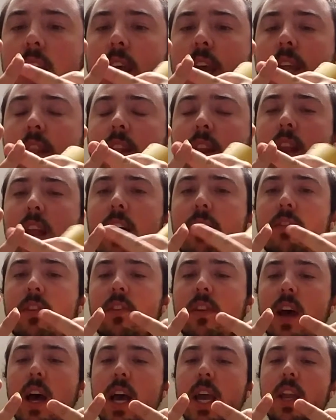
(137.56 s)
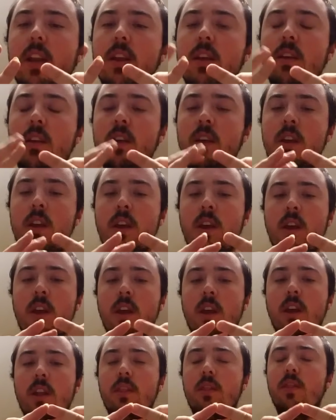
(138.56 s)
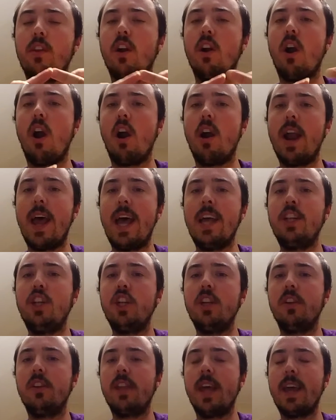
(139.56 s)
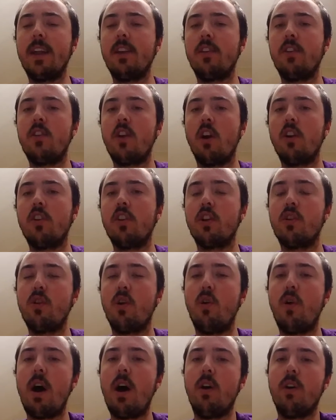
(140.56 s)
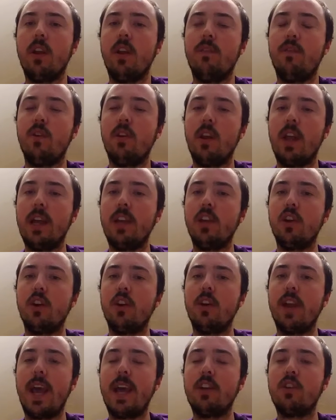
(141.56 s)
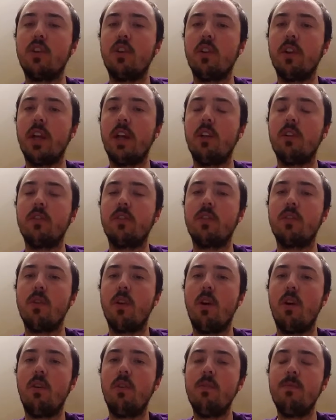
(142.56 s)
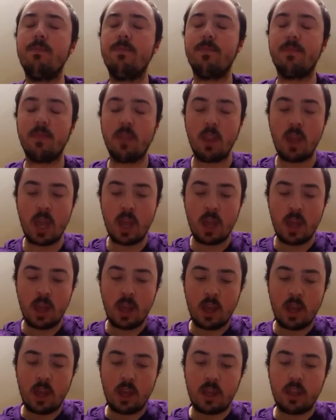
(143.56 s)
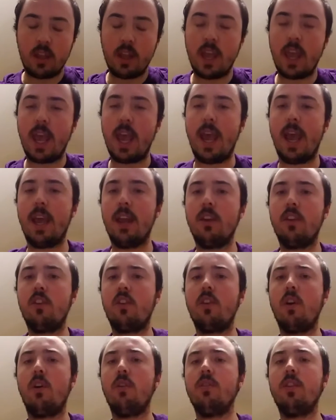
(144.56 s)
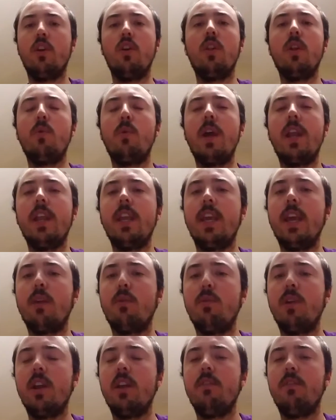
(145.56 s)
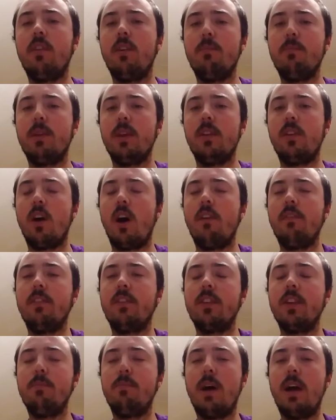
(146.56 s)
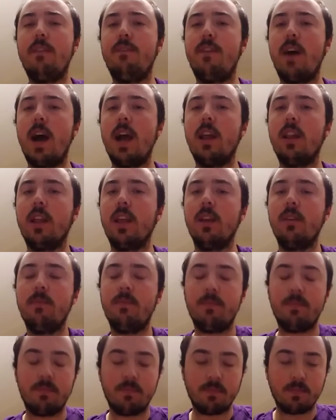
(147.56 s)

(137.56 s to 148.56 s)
and the left side, there are edges that start to grow out if you let your natural nails grow. And so the only way to get rid of them is obviously by filing.